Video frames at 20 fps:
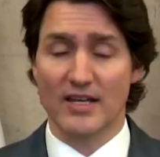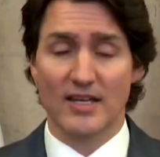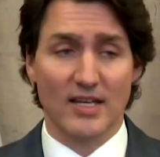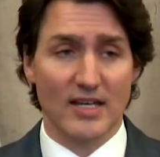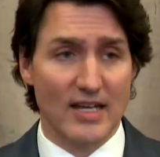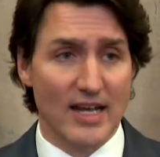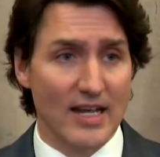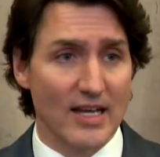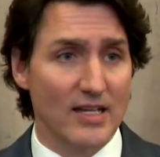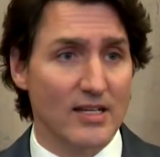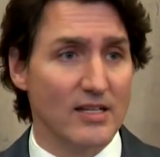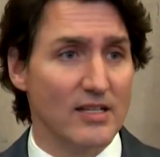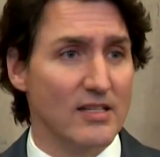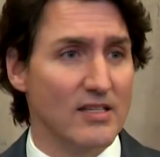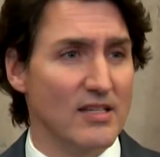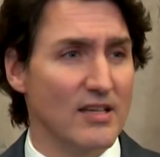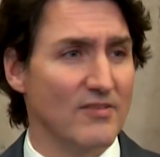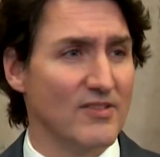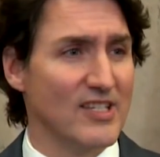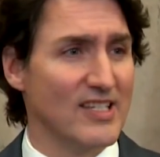
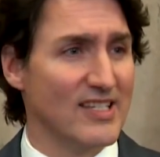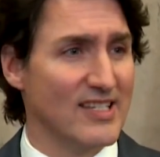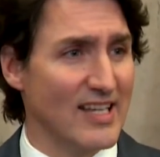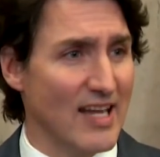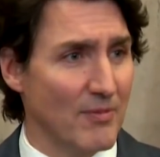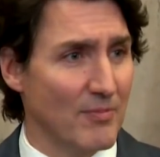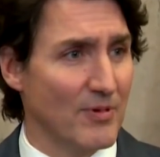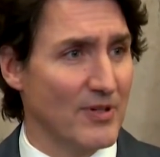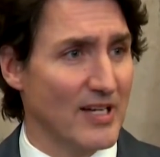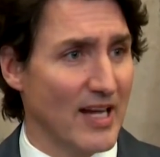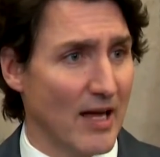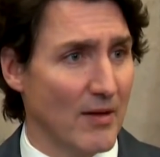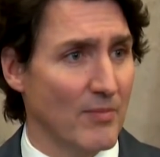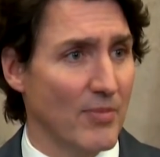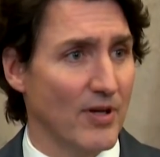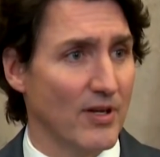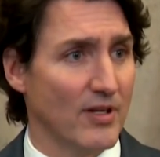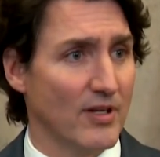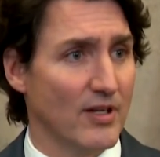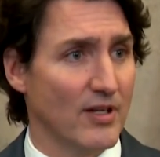Canadians have stepped
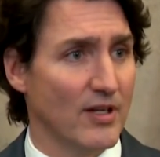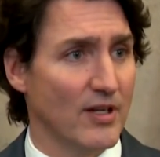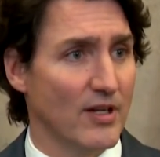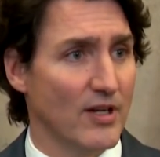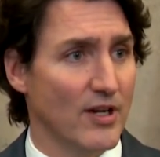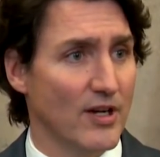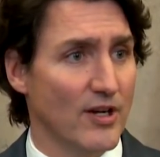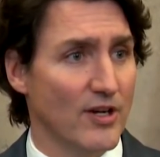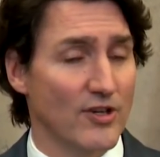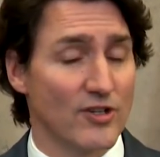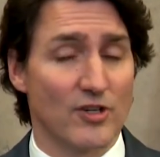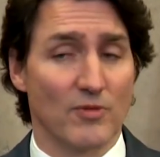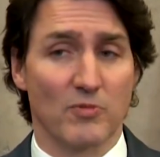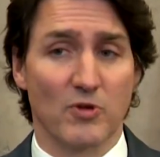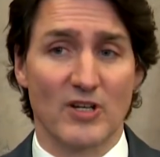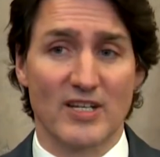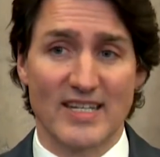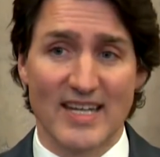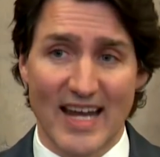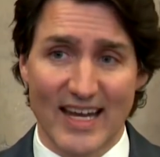up to
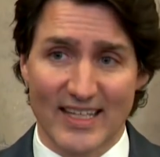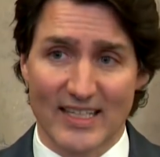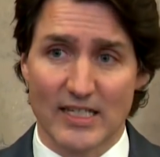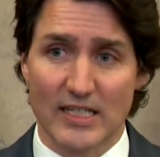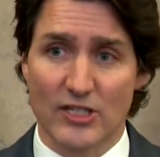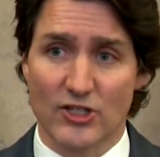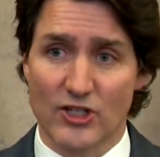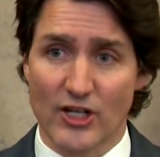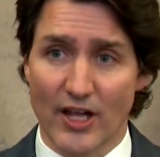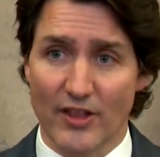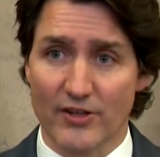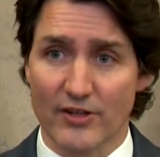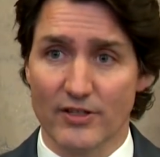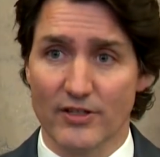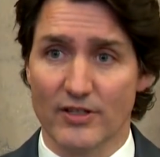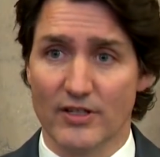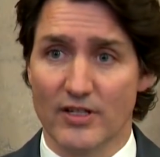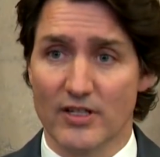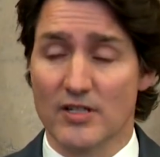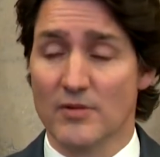protect each
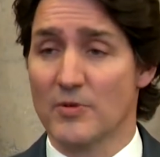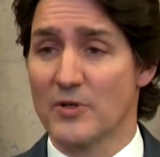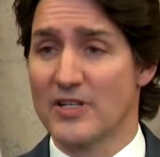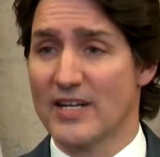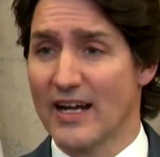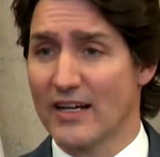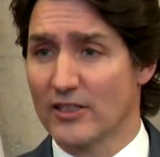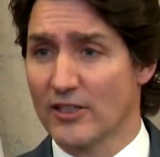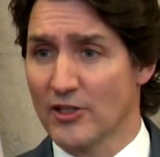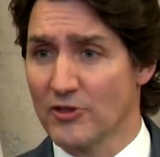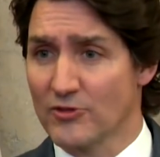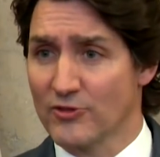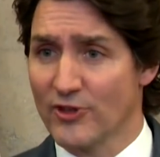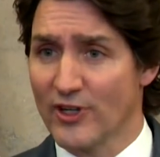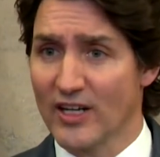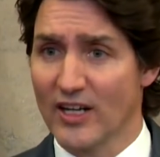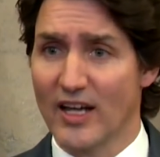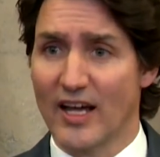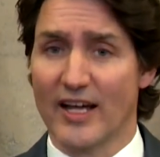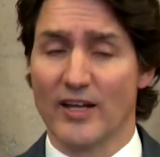other, to protect our
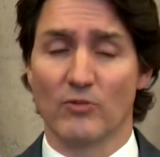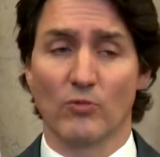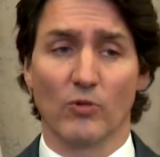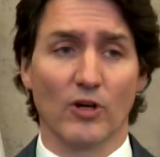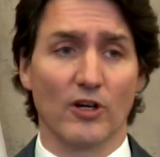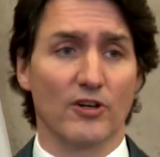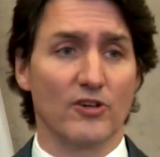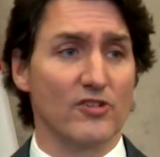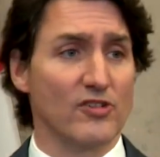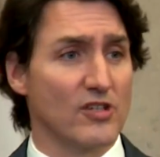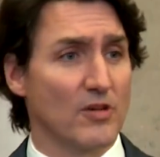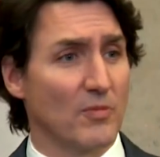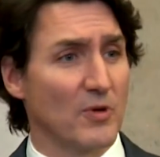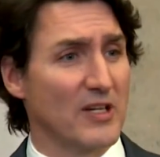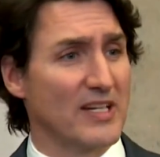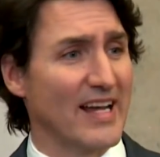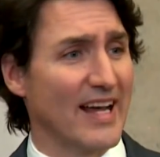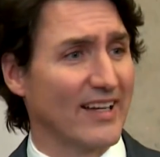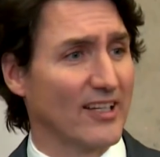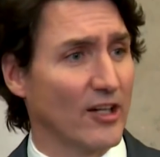frontline workers, to
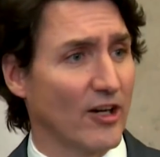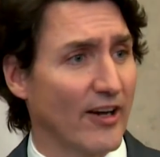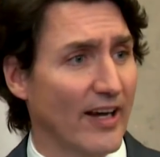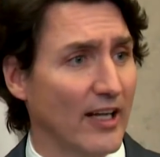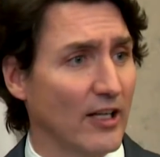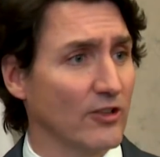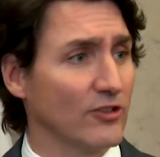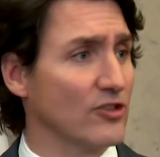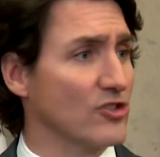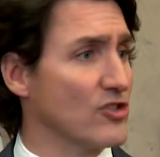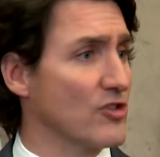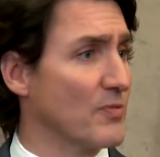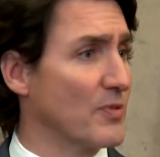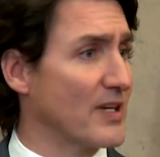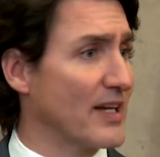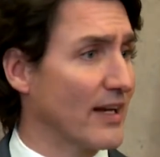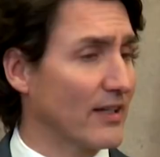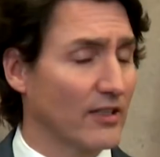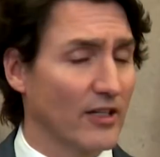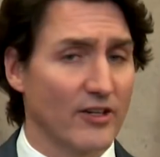protect our elders, to
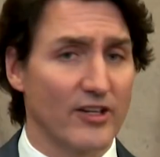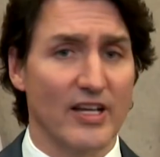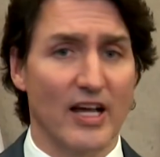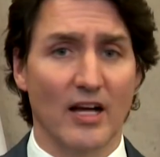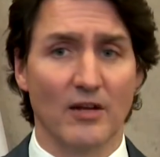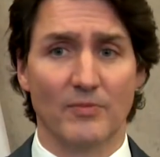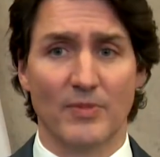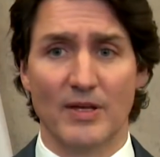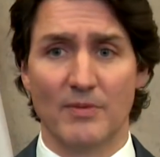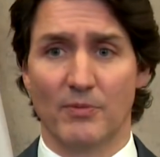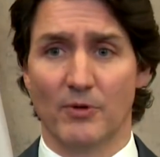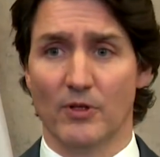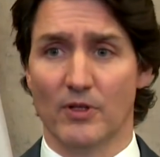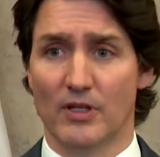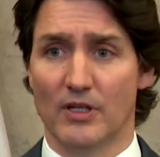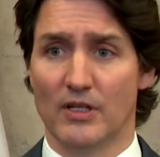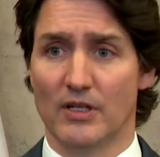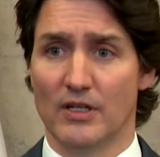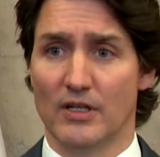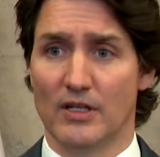protect our young
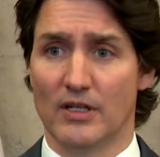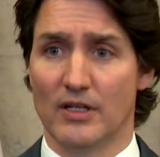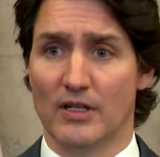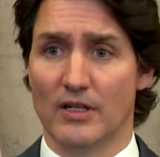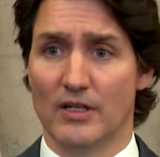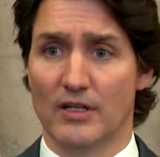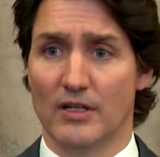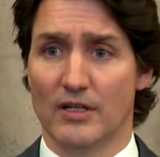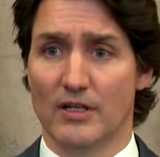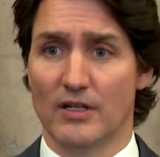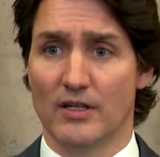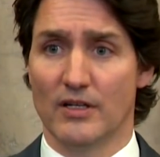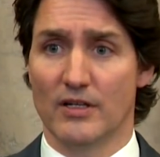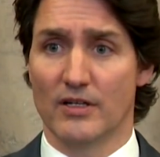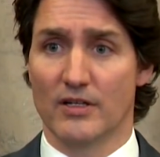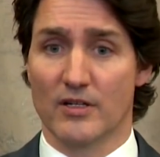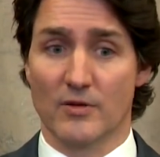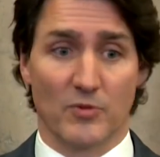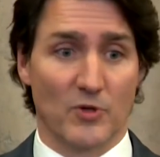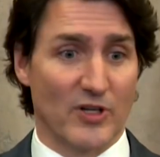people,
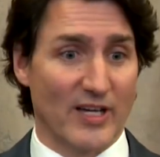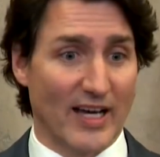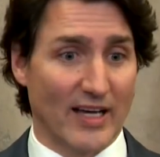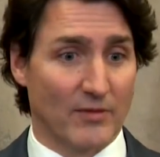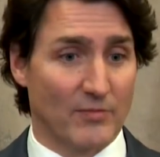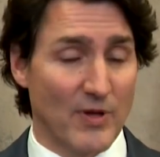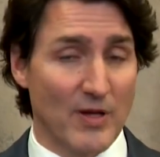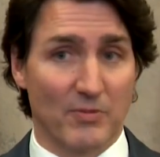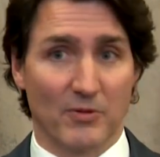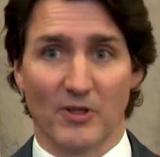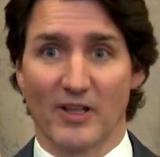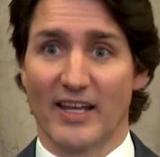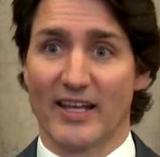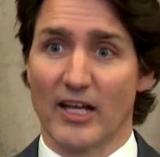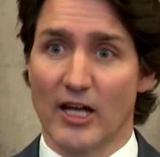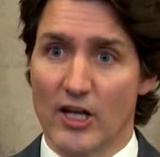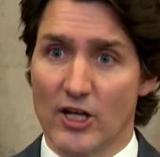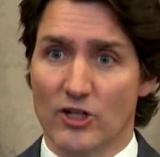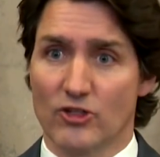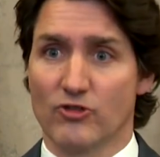to protect people
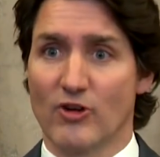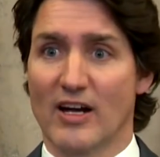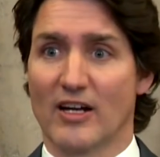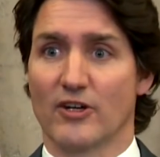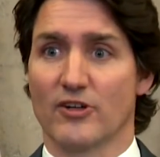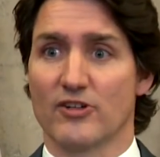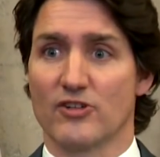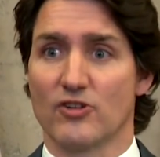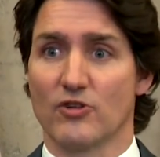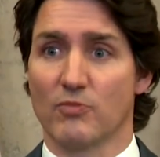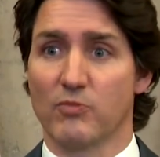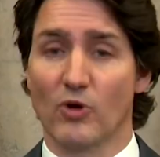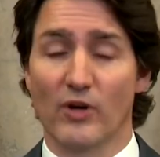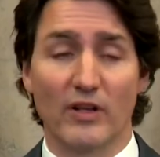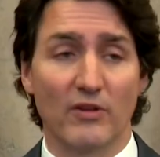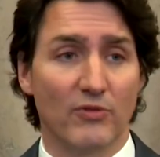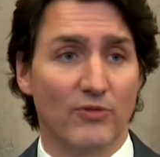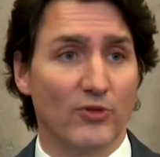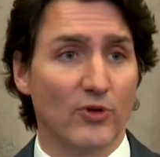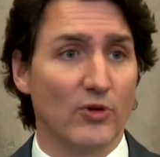like truckers who are
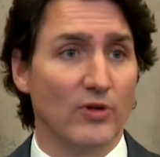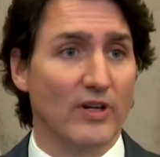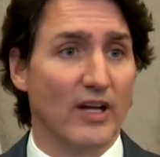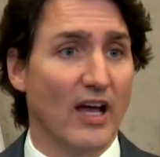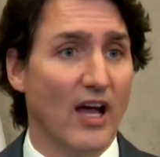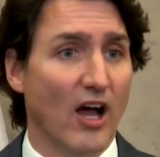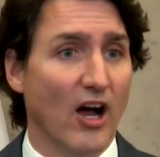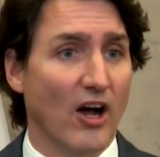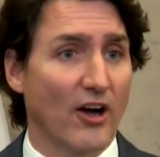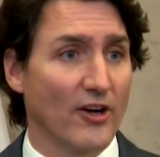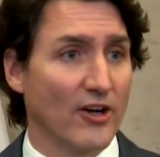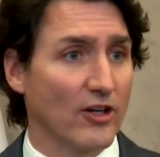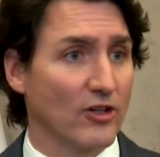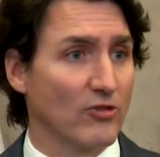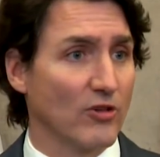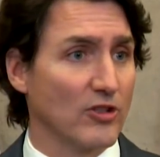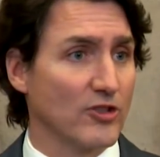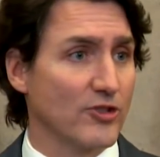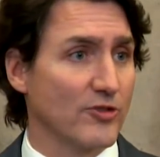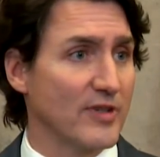putting food on our
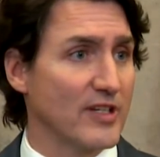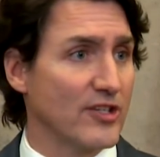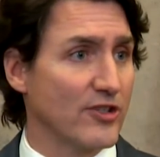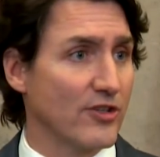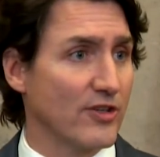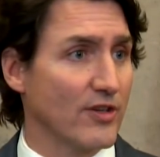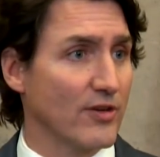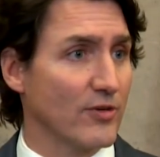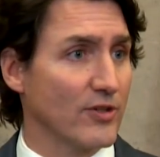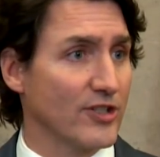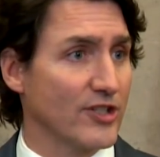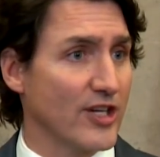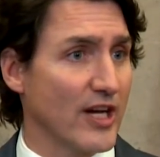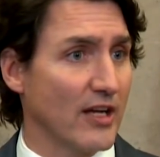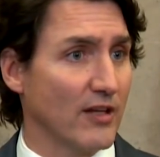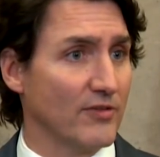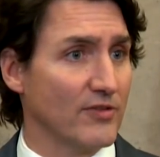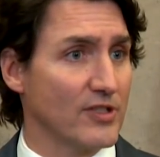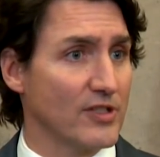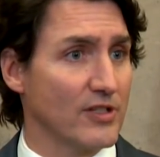grocery store
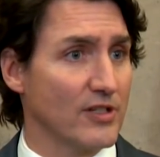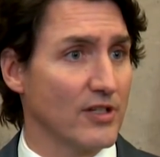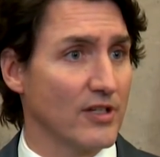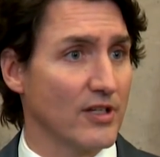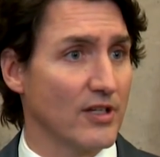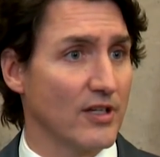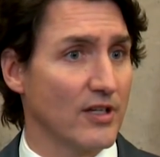shelves.